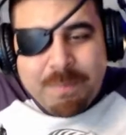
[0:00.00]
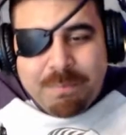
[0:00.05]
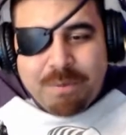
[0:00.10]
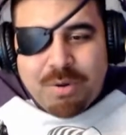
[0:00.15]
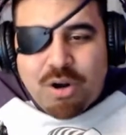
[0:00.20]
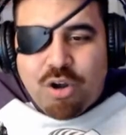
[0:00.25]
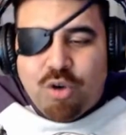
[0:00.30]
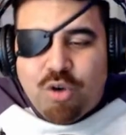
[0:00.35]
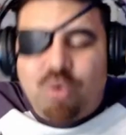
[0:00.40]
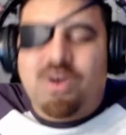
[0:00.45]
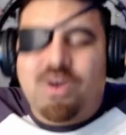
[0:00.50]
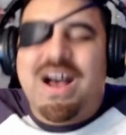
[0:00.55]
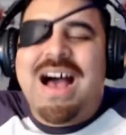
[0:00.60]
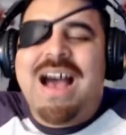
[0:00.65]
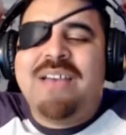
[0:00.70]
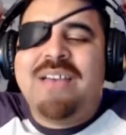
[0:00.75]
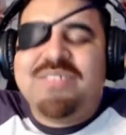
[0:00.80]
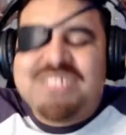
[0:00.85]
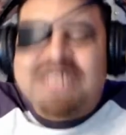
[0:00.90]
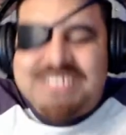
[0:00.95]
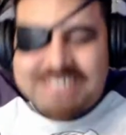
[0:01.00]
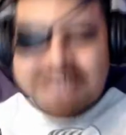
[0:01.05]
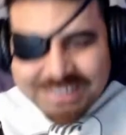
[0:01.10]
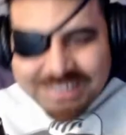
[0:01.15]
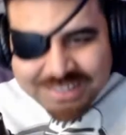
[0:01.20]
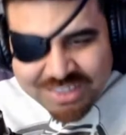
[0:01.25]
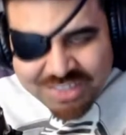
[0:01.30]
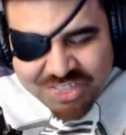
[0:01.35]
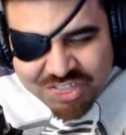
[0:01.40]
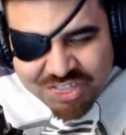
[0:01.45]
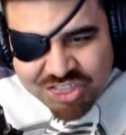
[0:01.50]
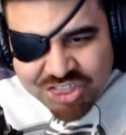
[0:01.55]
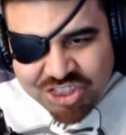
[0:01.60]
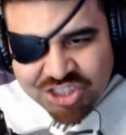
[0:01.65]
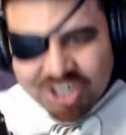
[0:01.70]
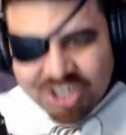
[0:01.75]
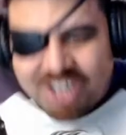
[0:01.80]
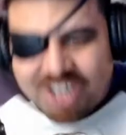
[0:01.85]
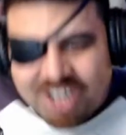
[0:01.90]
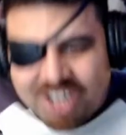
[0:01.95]
Bro, I've seen
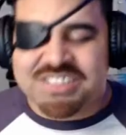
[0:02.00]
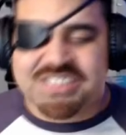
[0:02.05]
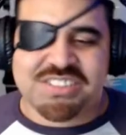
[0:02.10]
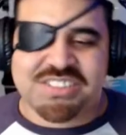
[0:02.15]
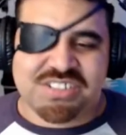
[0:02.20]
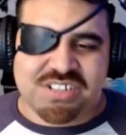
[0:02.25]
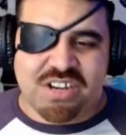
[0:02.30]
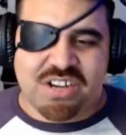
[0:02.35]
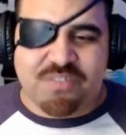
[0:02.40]
dozens